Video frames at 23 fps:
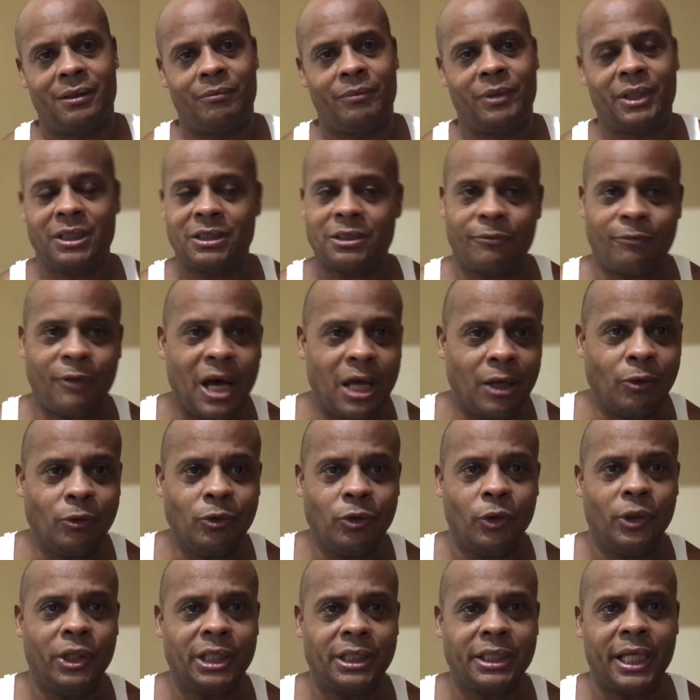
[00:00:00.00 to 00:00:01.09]
Because if I don't
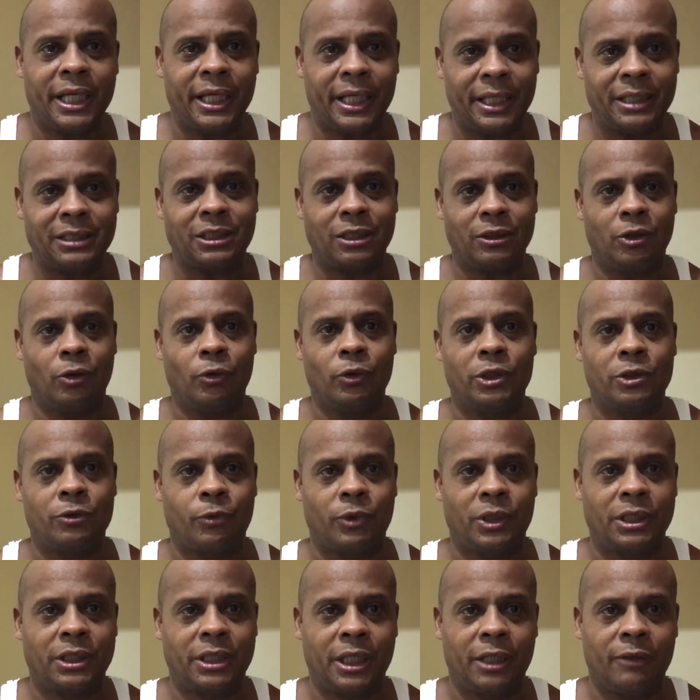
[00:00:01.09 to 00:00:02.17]
know anything else, I know this
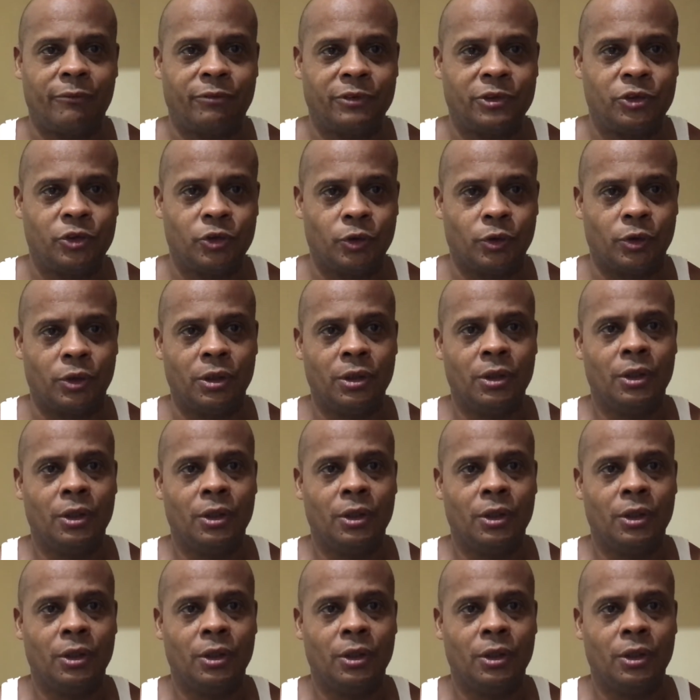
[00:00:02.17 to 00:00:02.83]
one thing for sure.